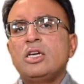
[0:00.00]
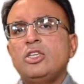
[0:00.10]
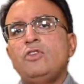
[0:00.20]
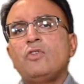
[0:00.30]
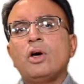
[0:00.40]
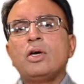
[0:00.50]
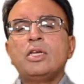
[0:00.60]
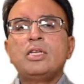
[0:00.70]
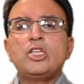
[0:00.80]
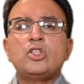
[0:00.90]
you've got an
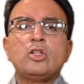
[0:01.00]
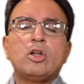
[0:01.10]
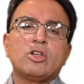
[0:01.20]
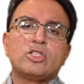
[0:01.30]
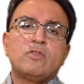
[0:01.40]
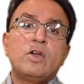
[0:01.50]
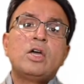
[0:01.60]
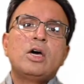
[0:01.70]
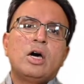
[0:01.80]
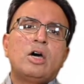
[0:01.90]
additional cost of
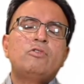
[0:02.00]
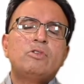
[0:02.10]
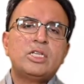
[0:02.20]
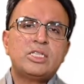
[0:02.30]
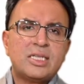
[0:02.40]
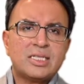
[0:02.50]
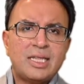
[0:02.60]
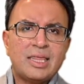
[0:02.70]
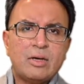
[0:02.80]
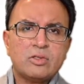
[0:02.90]

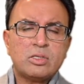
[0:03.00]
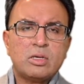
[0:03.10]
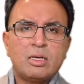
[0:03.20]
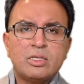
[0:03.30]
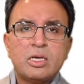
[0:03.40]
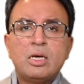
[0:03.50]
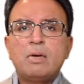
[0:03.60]
$160,000